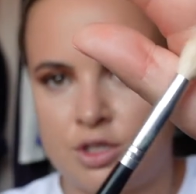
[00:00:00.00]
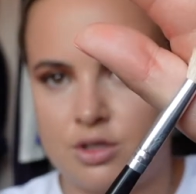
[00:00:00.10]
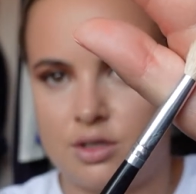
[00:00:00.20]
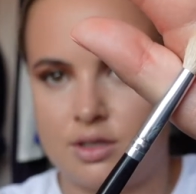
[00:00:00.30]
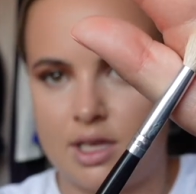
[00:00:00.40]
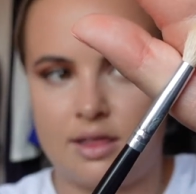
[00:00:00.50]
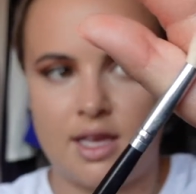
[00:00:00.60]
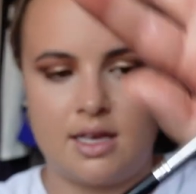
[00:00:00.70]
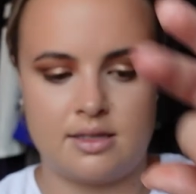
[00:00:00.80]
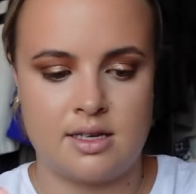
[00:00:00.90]
just looks like
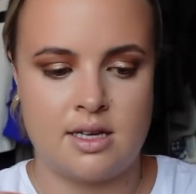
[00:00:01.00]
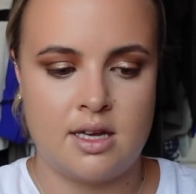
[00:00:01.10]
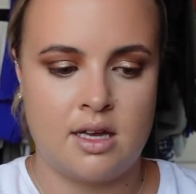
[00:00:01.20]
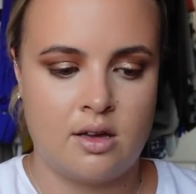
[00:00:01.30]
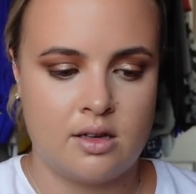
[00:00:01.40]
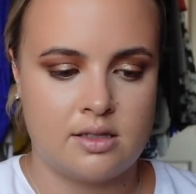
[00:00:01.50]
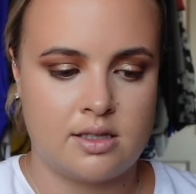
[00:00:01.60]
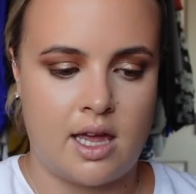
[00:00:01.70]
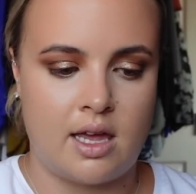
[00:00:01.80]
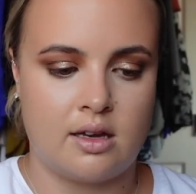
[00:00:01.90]
this.
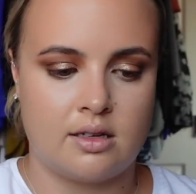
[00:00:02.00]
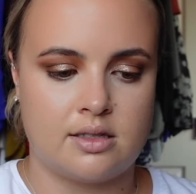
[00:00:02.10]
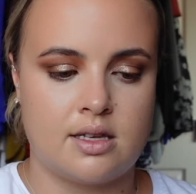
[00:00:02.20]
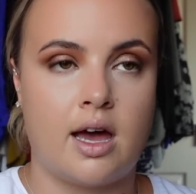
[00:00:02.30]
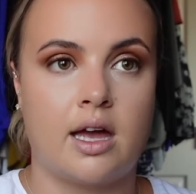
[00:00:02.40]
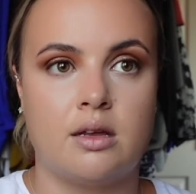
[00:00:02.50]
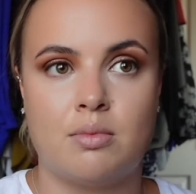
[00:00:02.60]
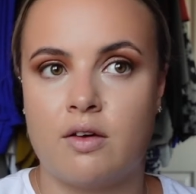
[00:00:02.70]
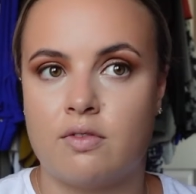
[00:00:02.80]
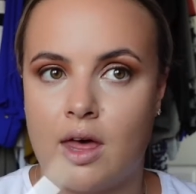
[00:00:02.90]
Take a tiny
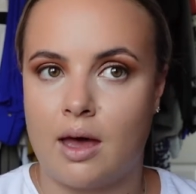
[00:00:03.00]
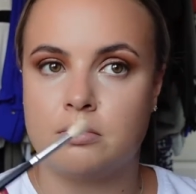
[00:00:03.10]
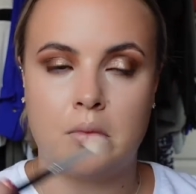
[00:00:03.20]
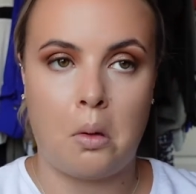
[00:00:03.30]
bit of that.